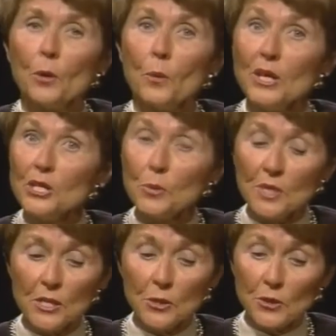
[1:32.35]
When she
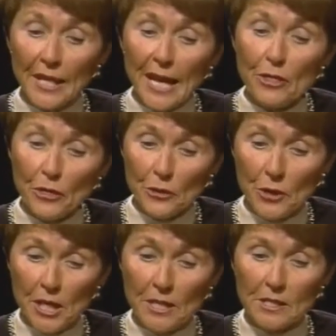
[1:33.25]
was in her late
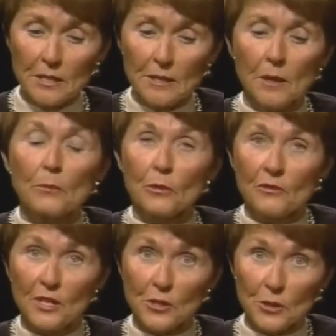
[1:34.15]
30s,
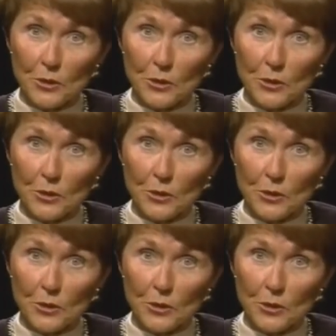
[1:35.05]
Professor